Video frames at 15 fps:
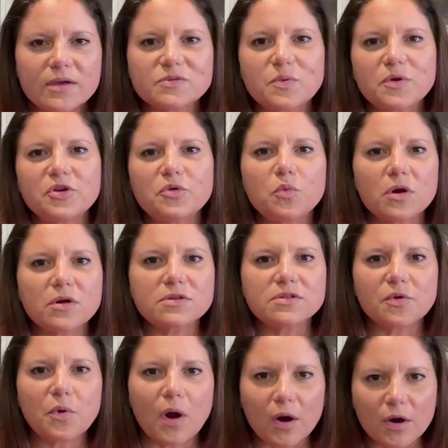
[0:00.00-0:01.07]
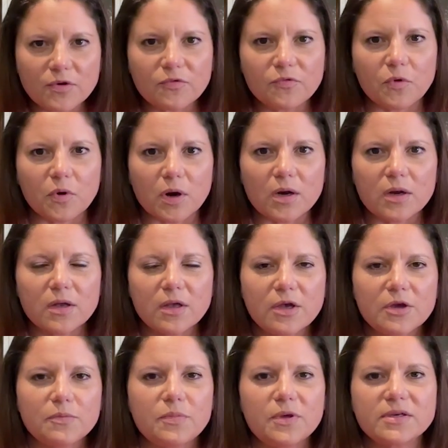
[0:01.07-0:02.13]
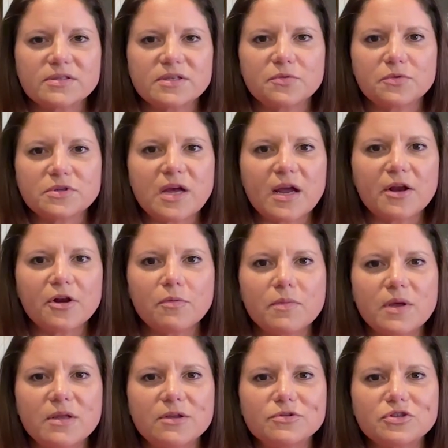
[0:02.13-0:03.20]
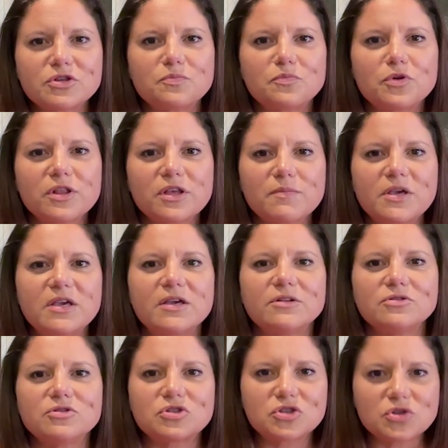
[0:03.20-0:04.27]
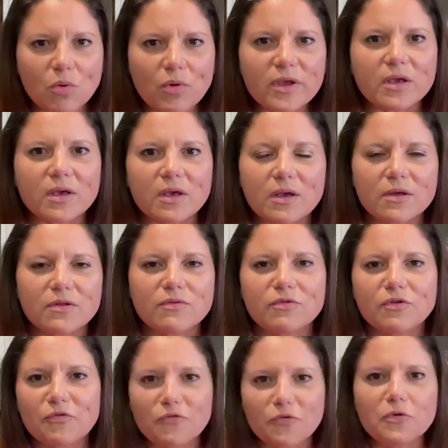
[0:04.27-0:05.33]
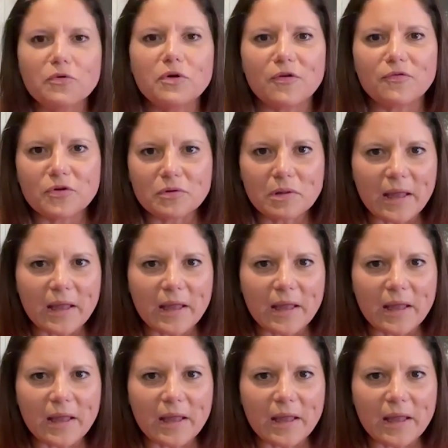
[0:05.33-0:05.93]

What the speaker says: is what you worked so hard for. Because in retirement, you should really be enjoying the fruit of your